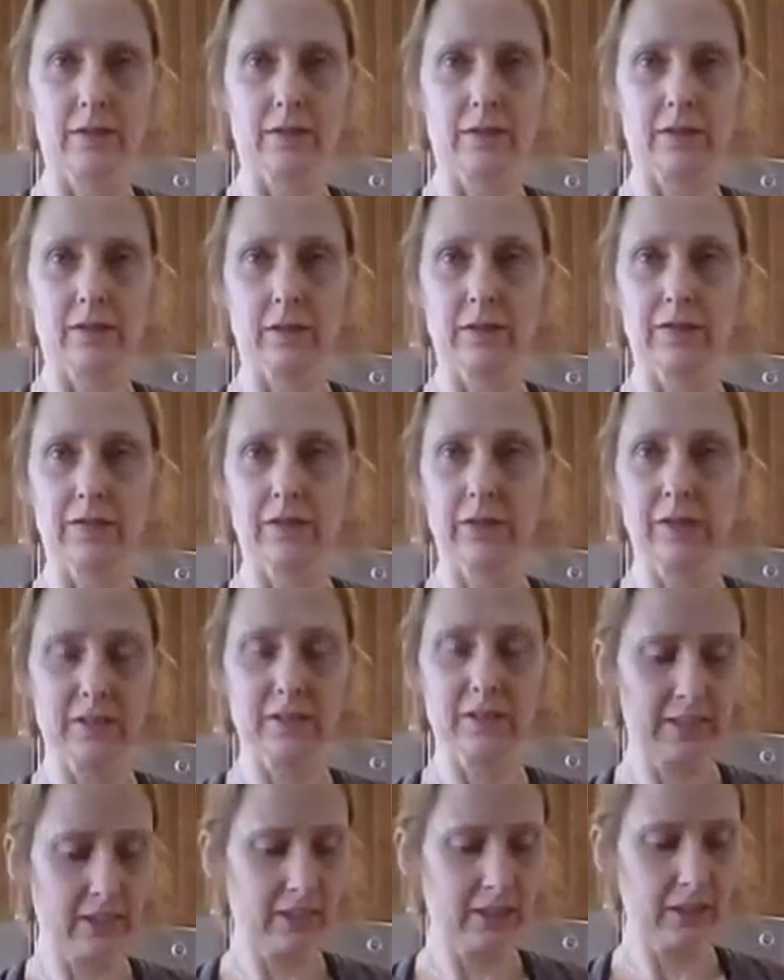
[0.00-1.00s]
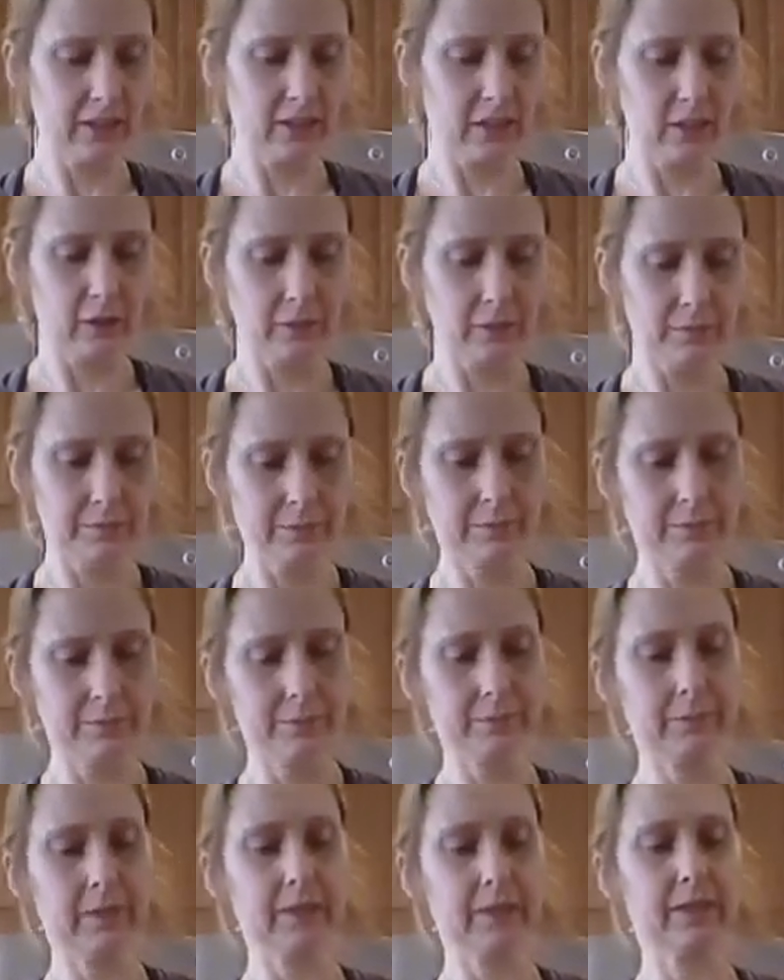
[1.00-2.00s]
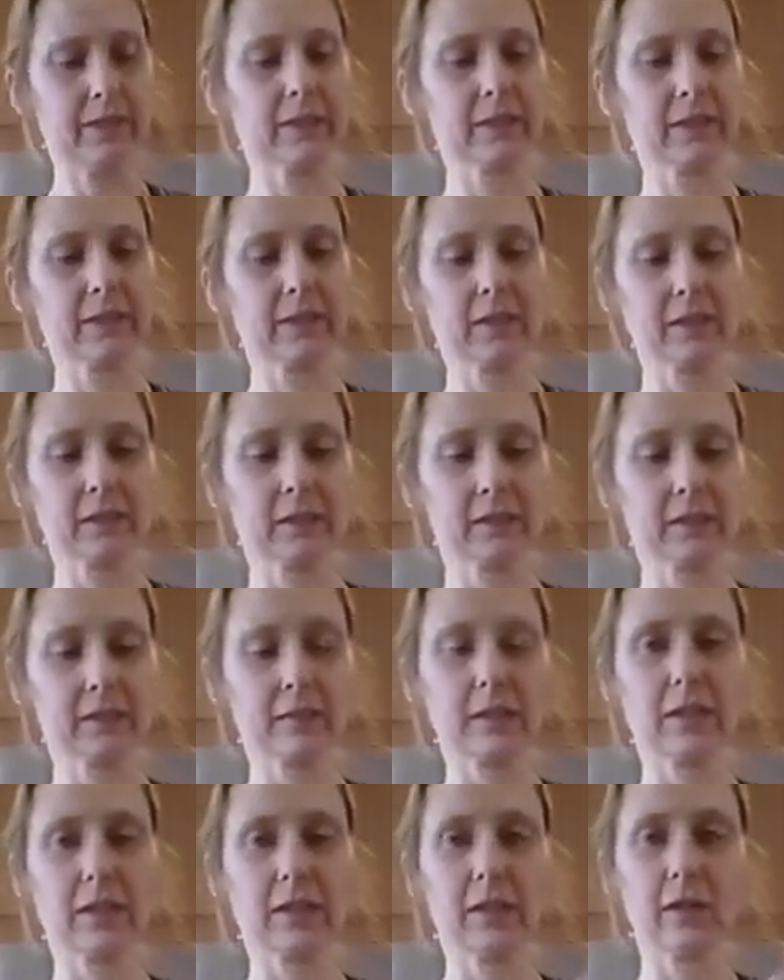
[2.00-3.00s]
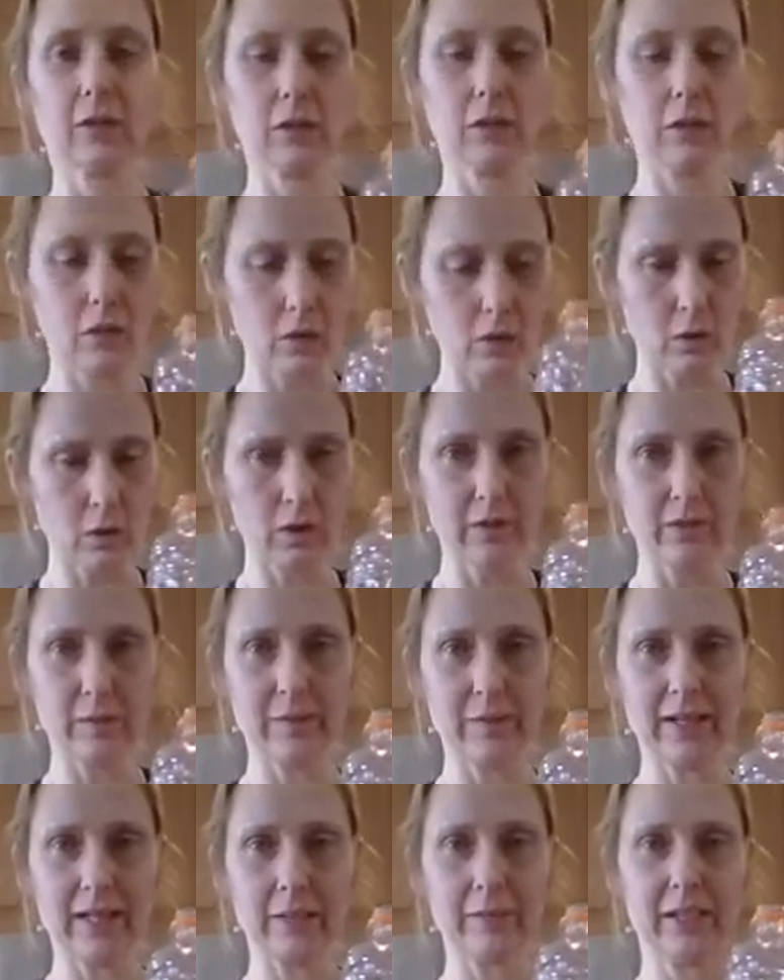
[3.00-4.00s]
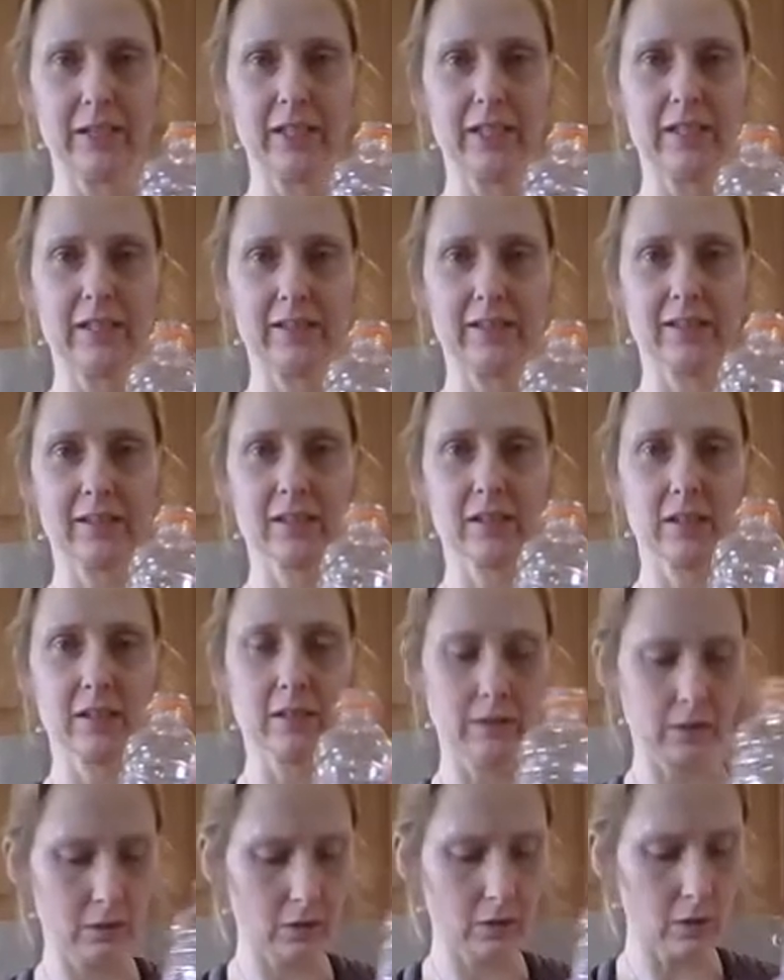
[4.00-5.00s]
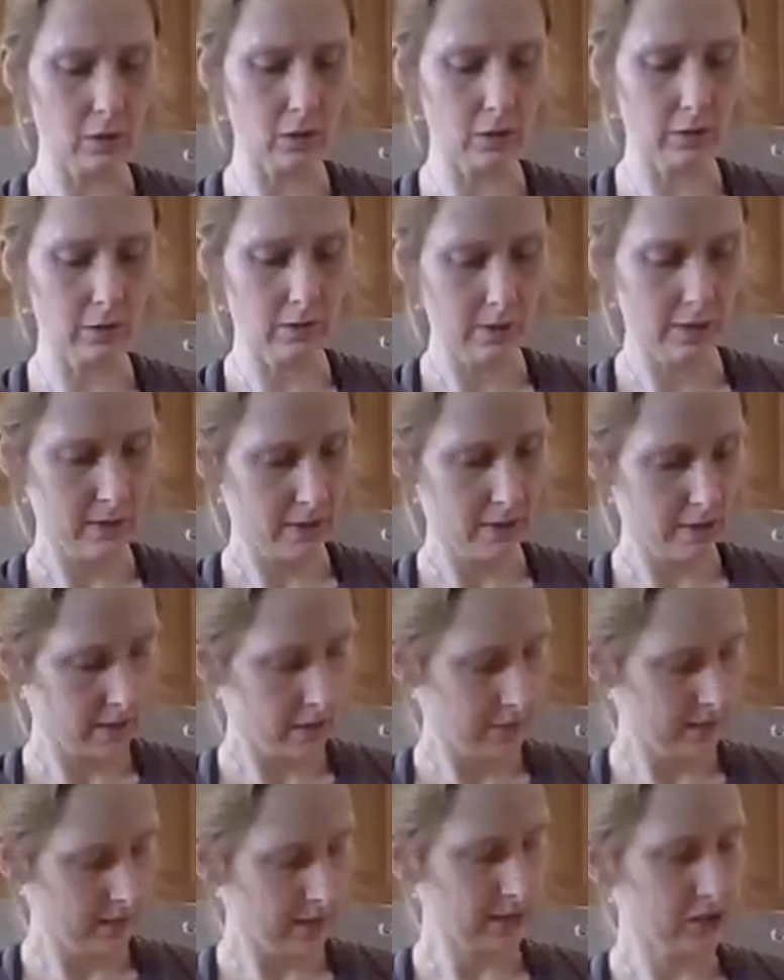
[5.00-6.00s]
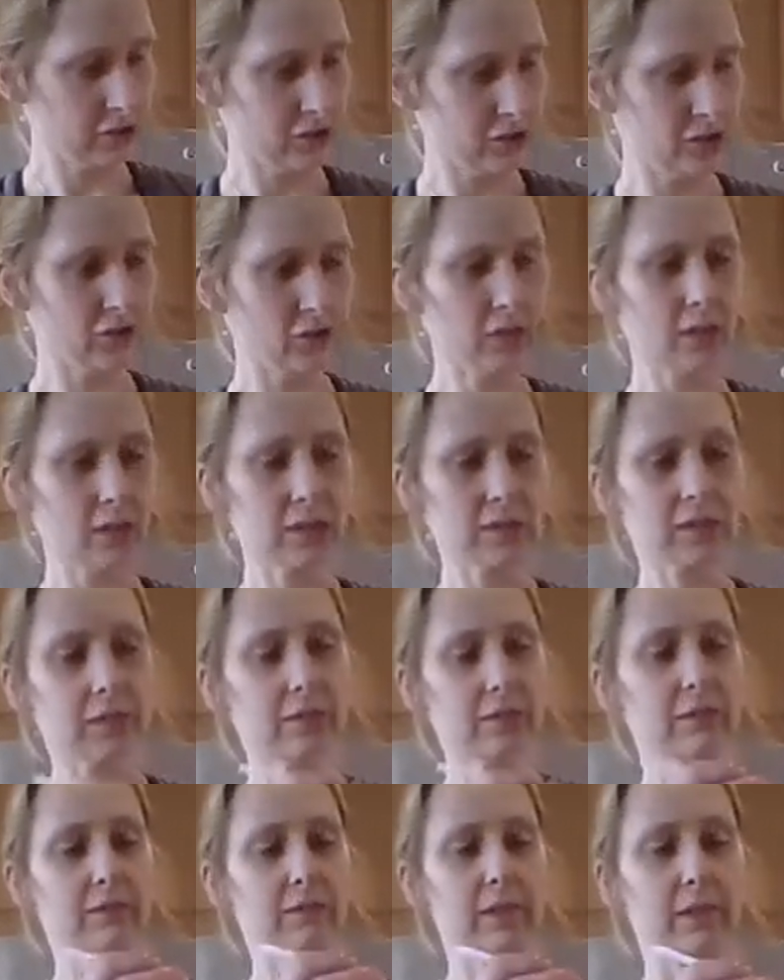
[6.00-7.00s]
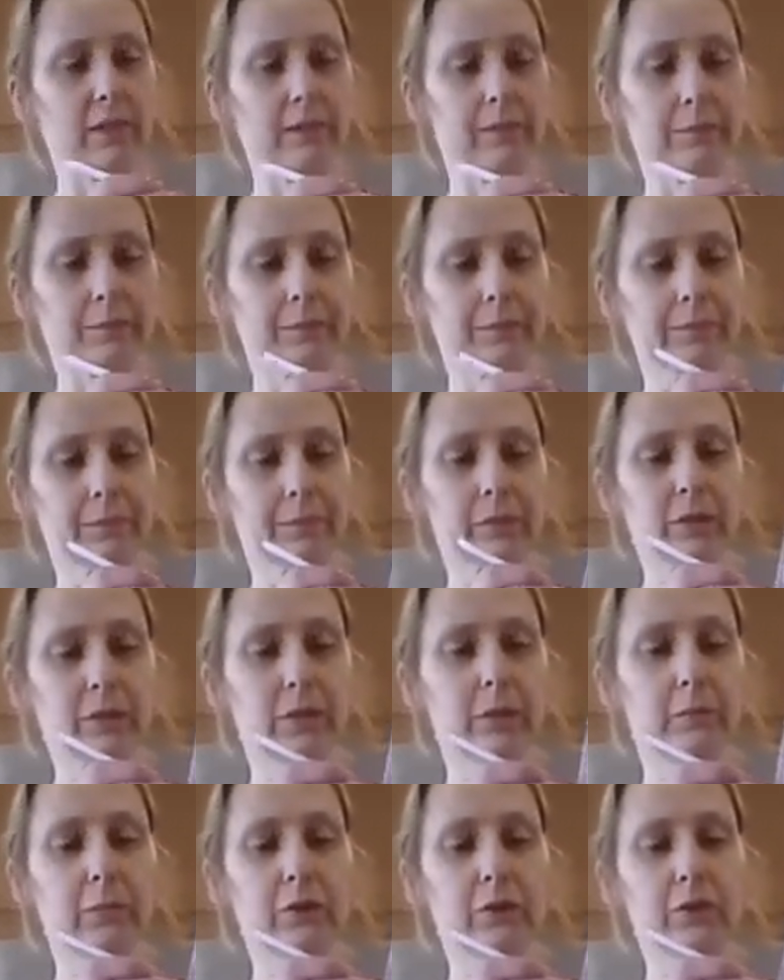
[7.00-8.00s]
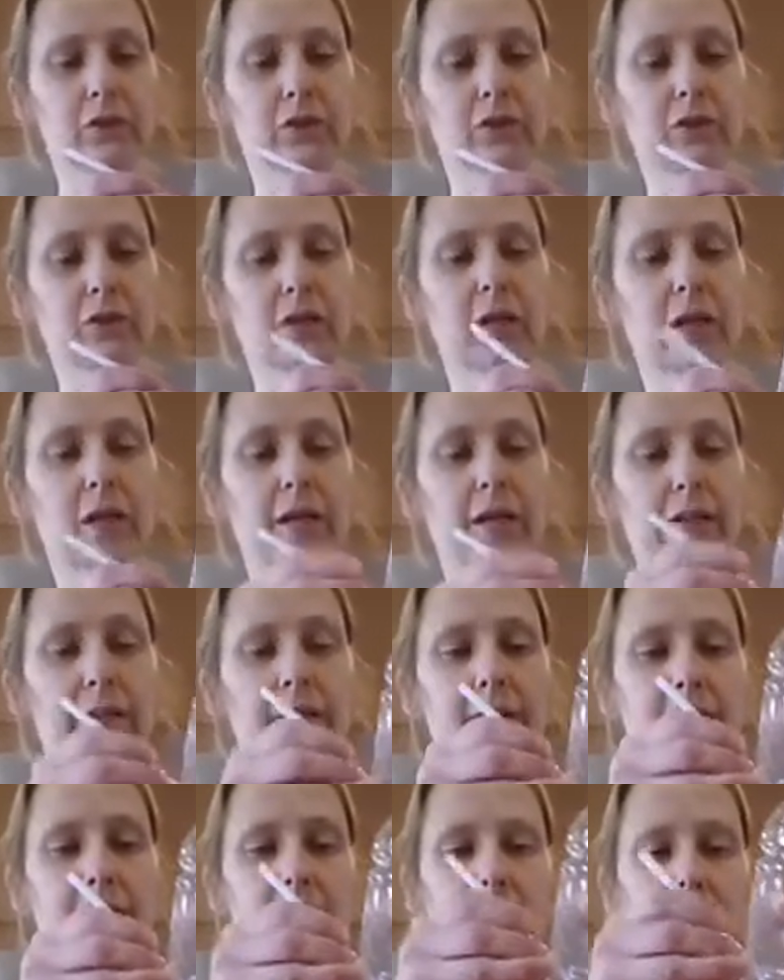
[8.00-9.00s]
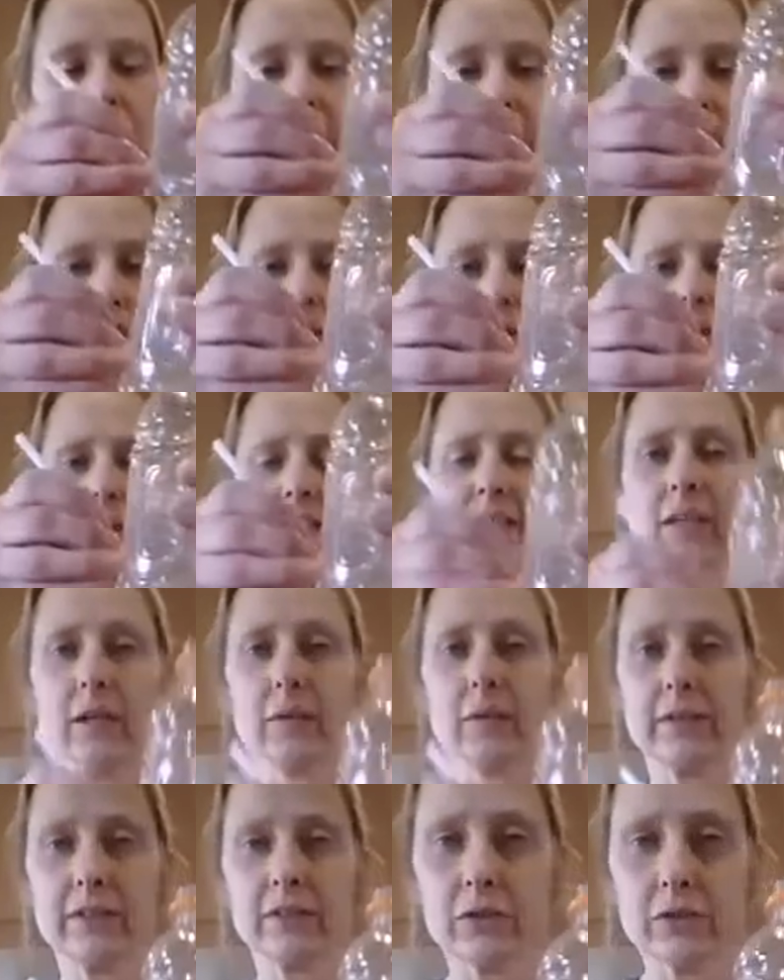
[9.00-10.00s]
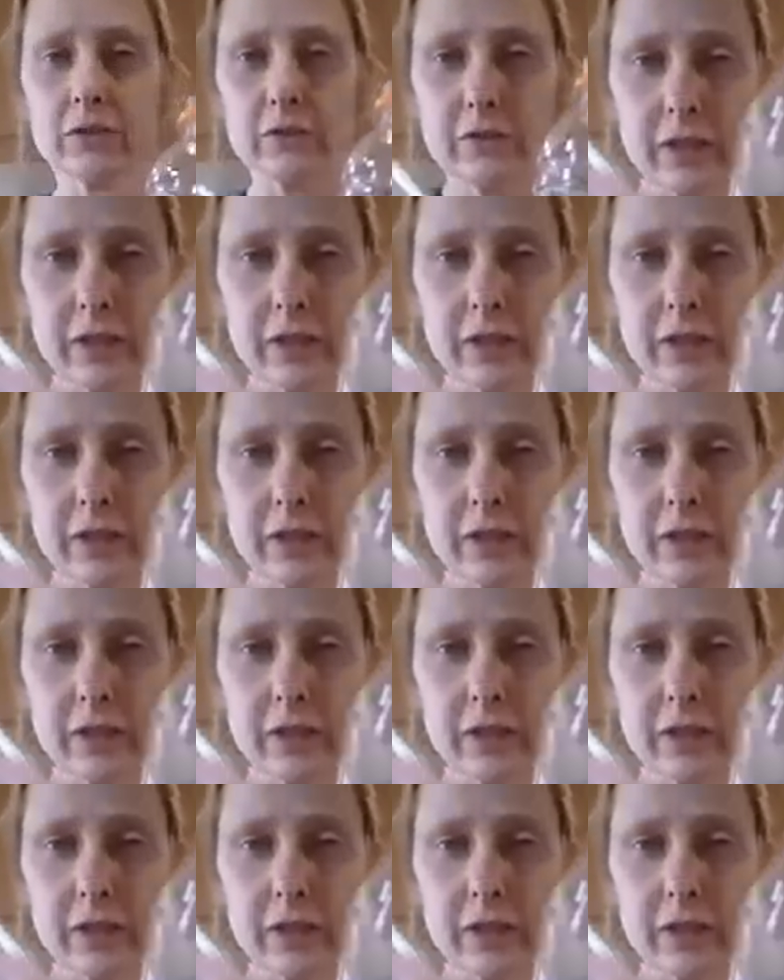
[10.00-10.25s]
So the first thing you're gonna do is cut a little hole in the bottom. I already did this. Cut a little hole that your straw is gonna fit in. So you're gonna put your straw in. You don't wanna go in too